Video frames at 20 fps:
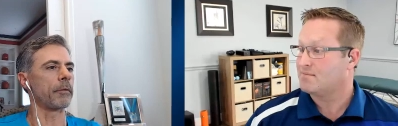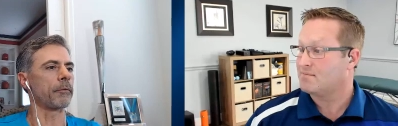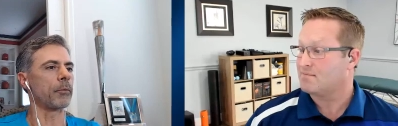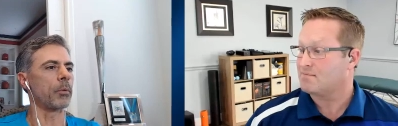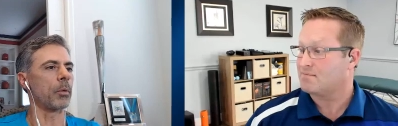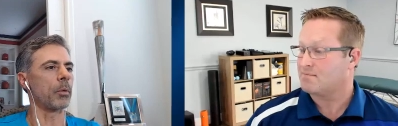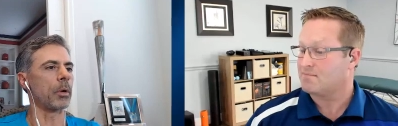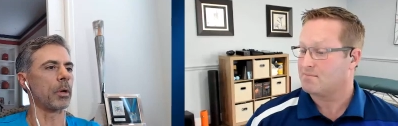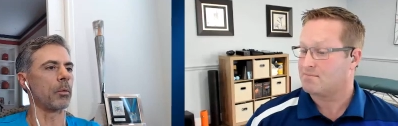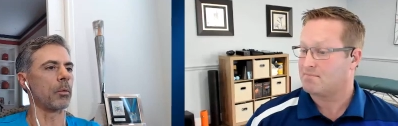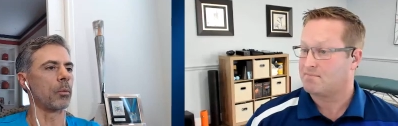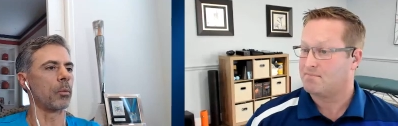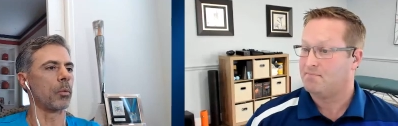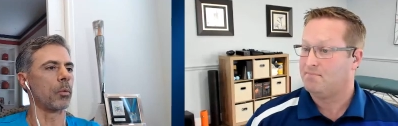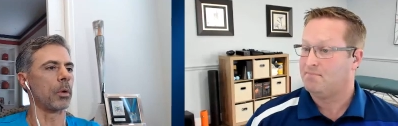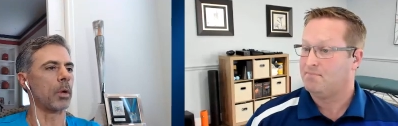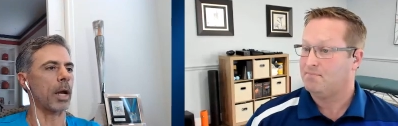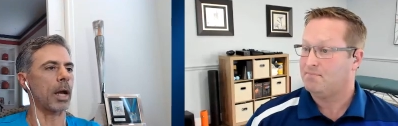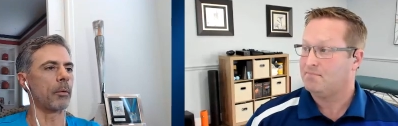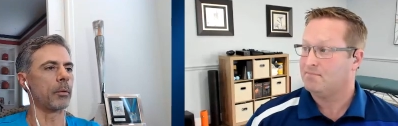Speaker 1: if
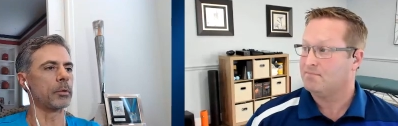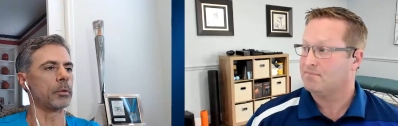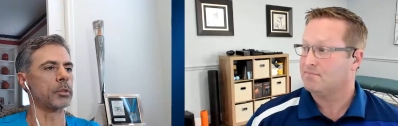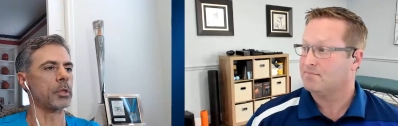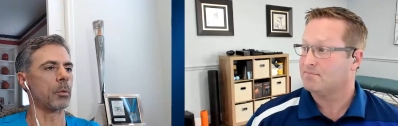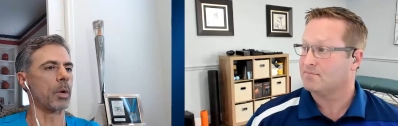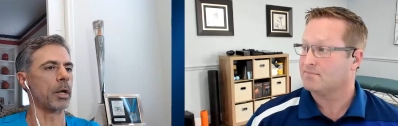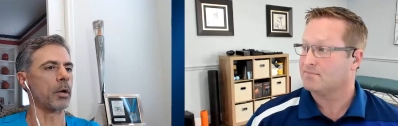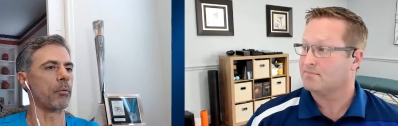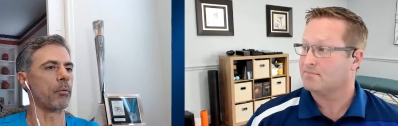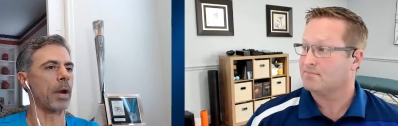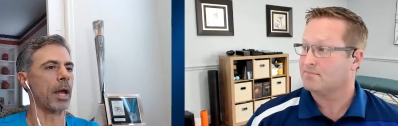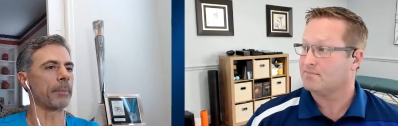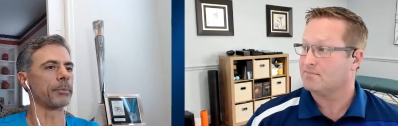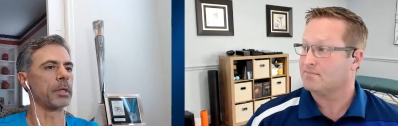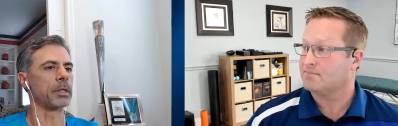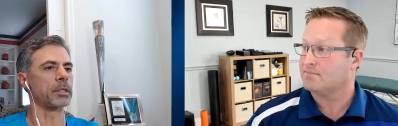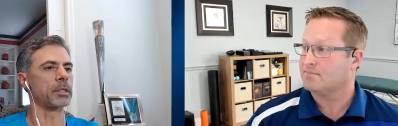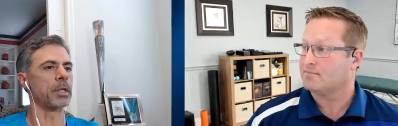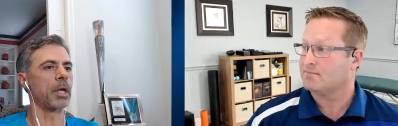how would you want to
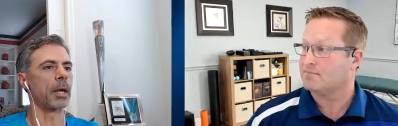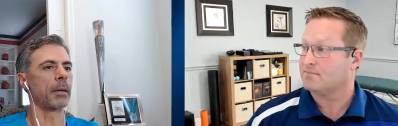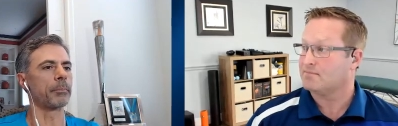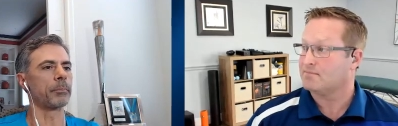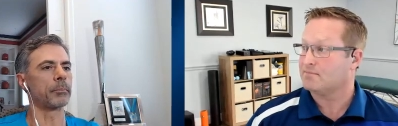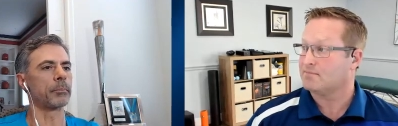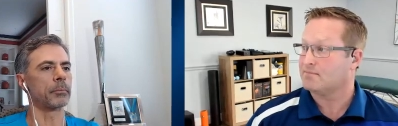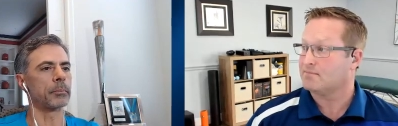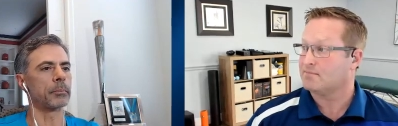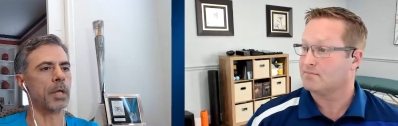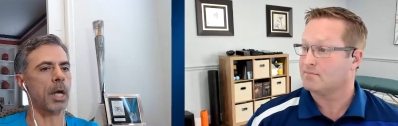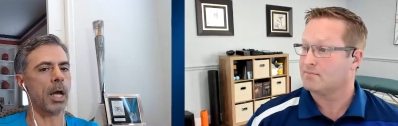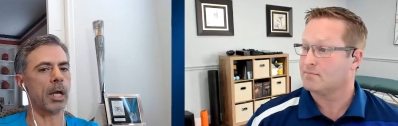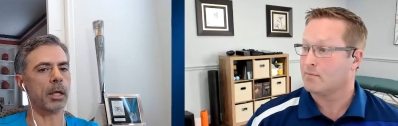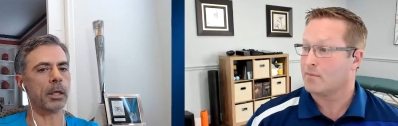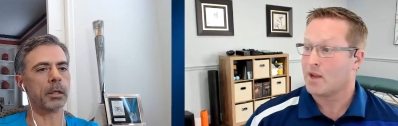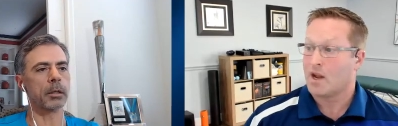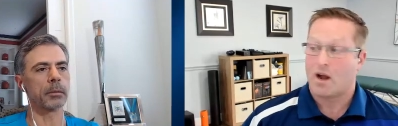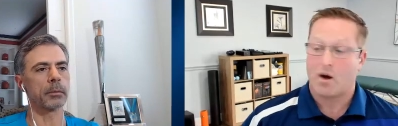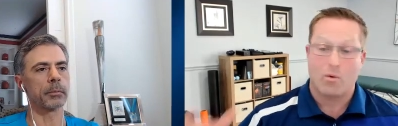wrap this up,
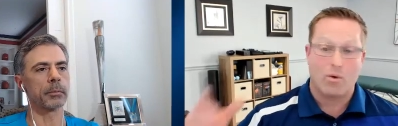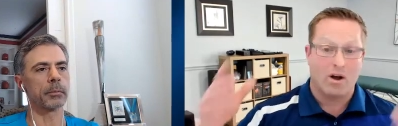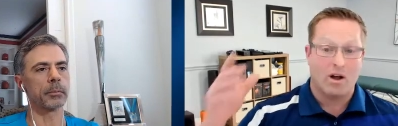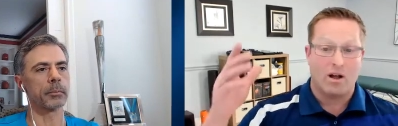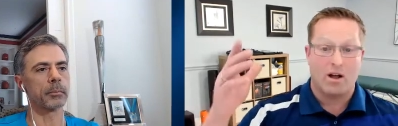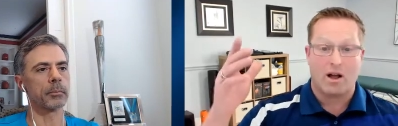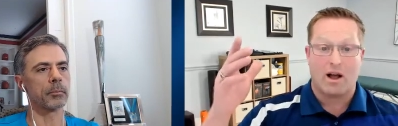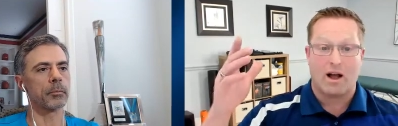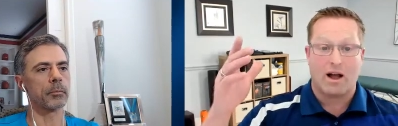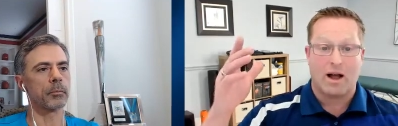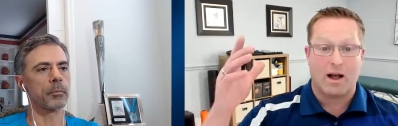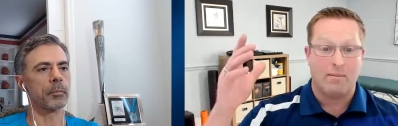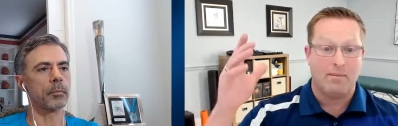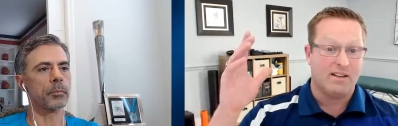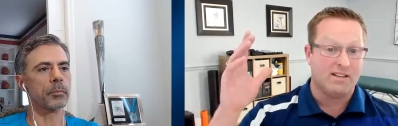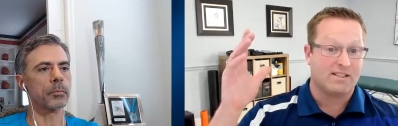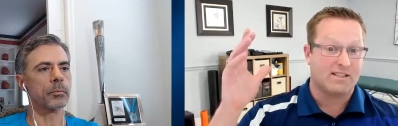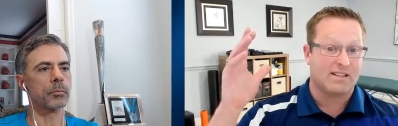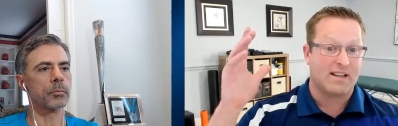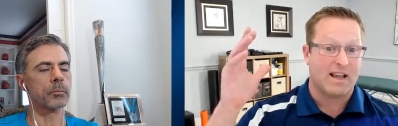Doc?
Speaker 2: Well, I'm going
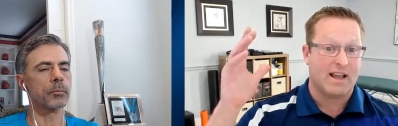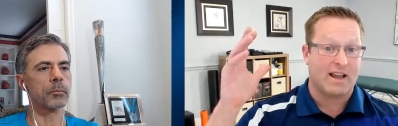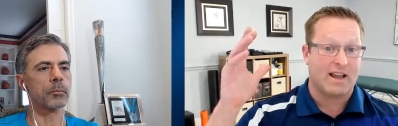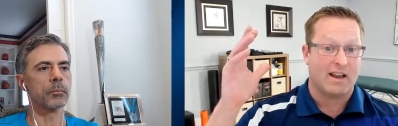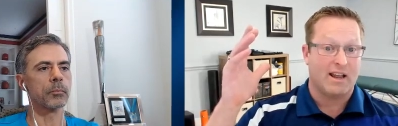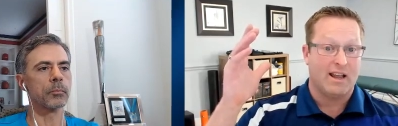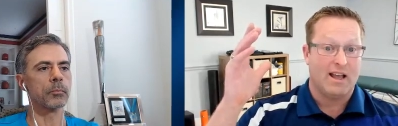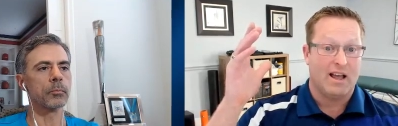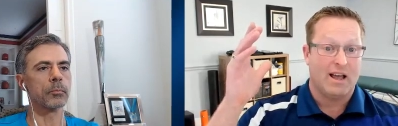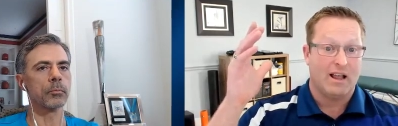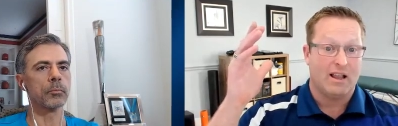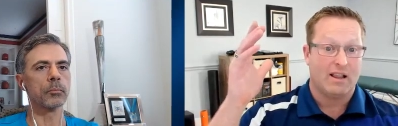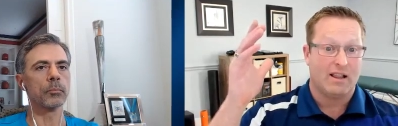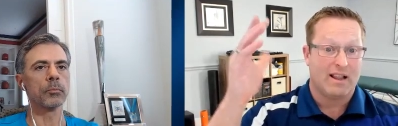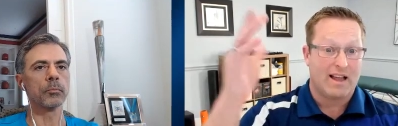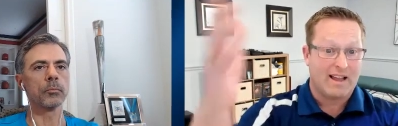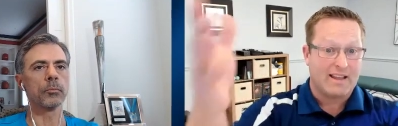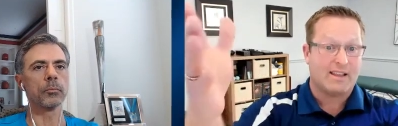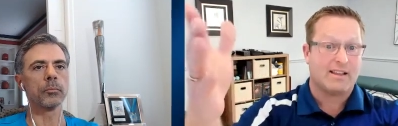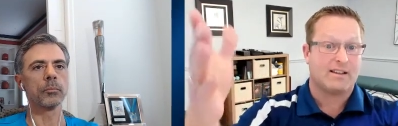to say
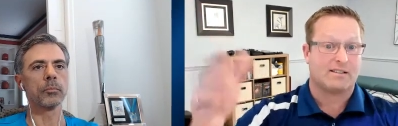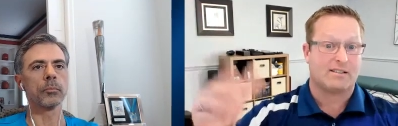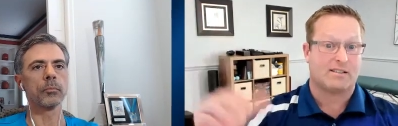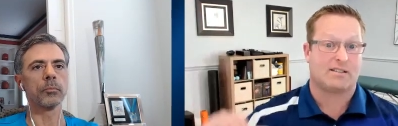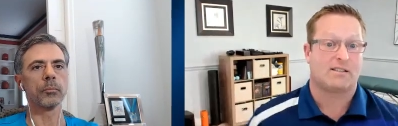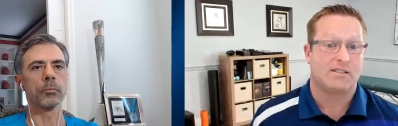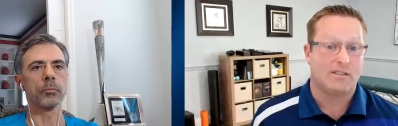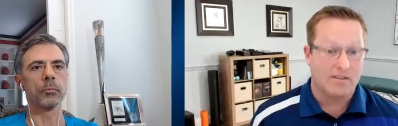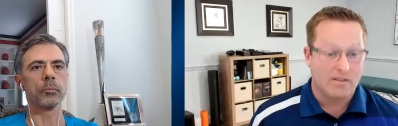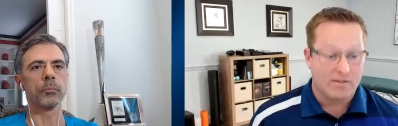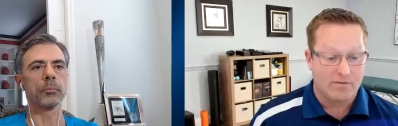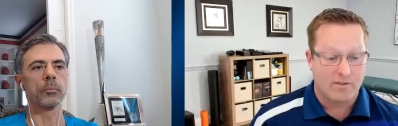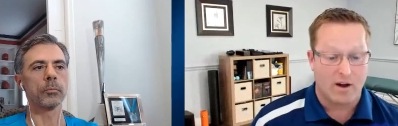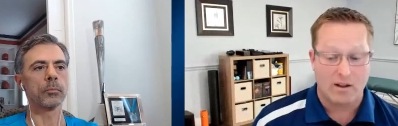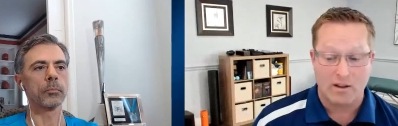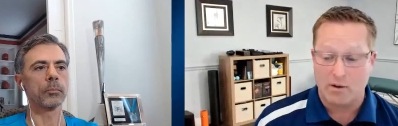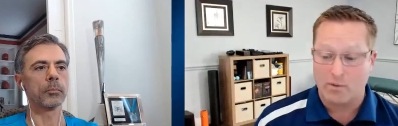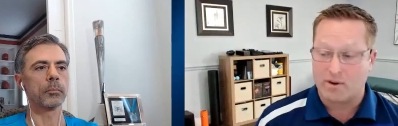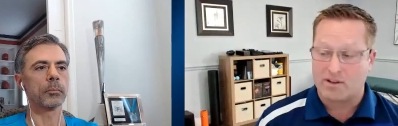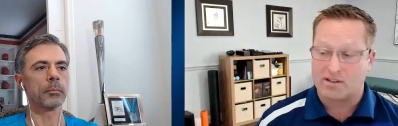like us,
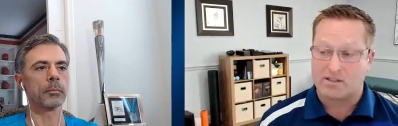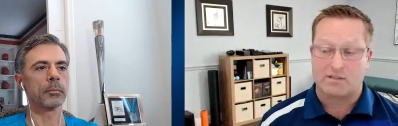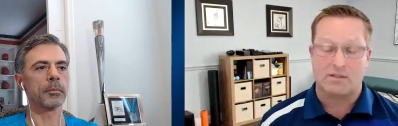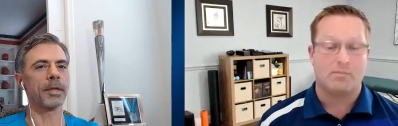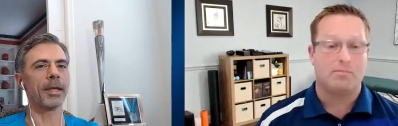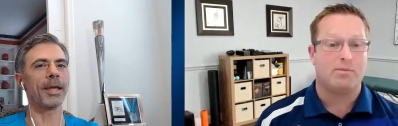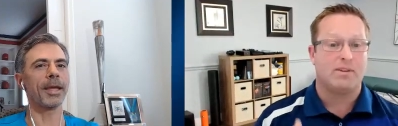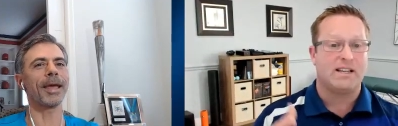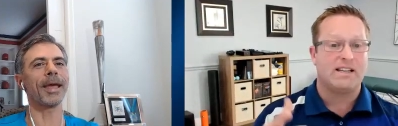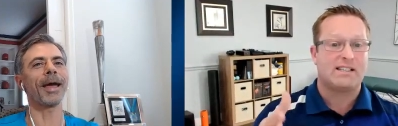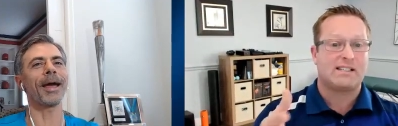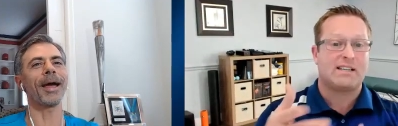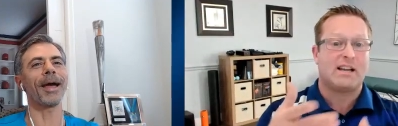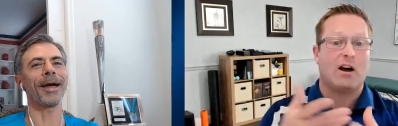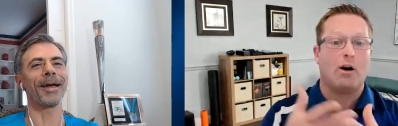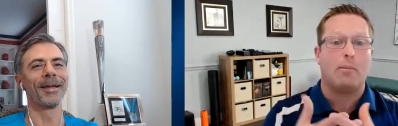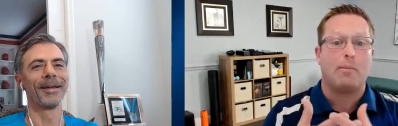follow us. Please tell